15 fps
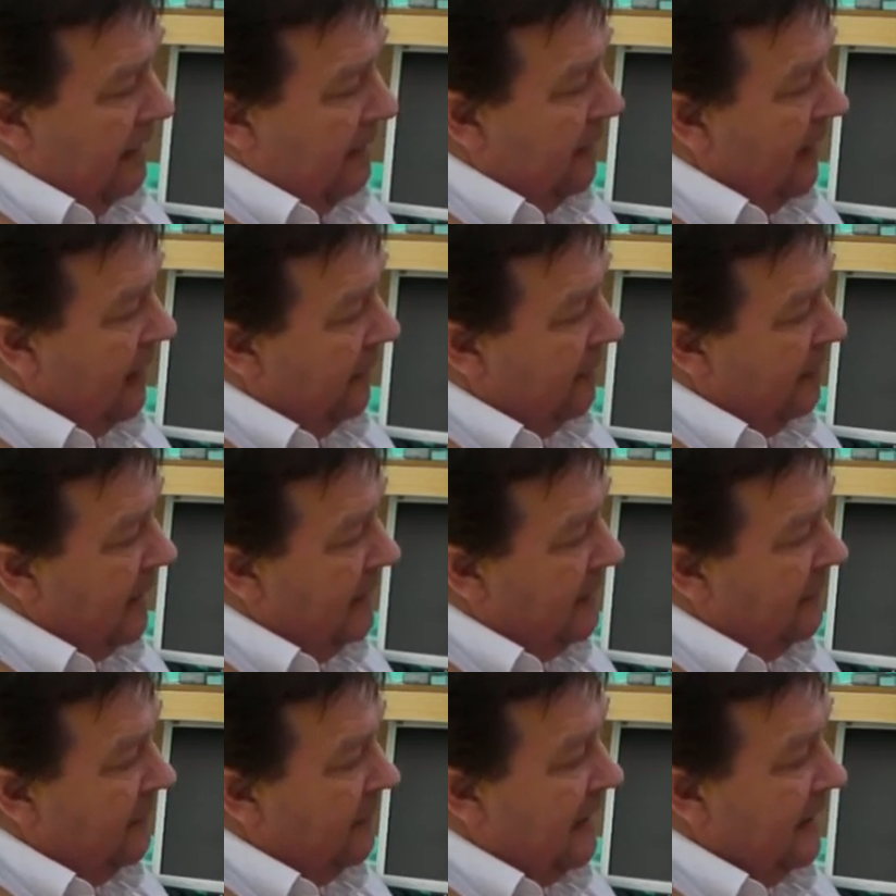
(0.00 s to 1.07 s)
We have a piece
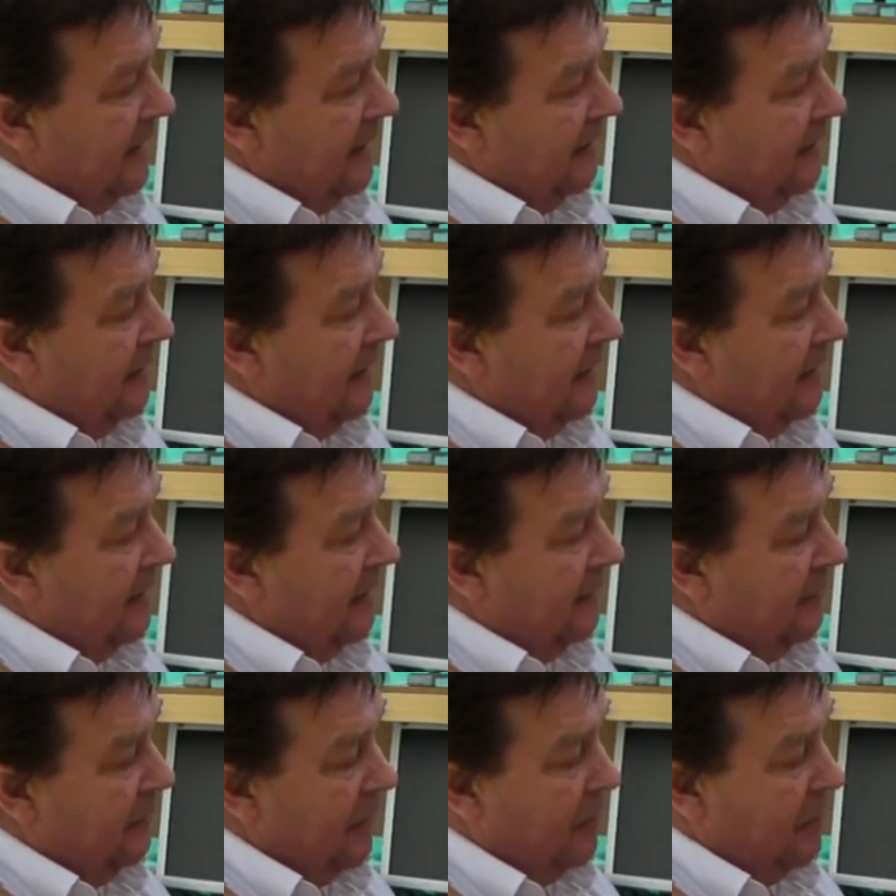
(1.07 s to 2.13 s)
of tin at the front
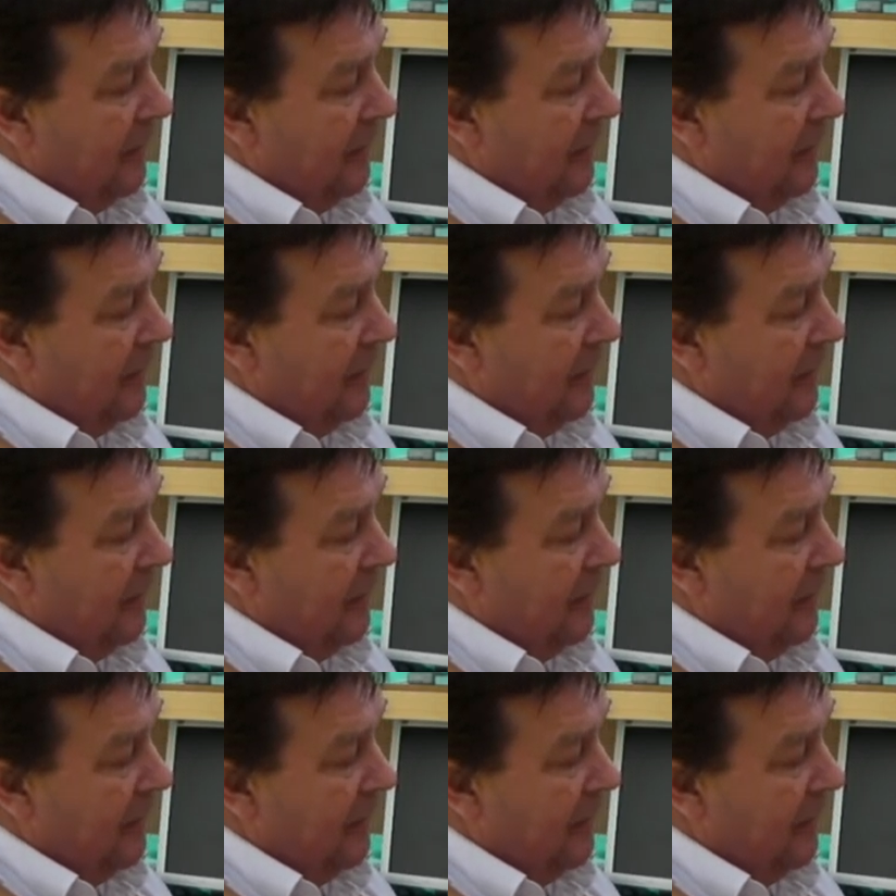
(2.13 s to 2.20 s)
into which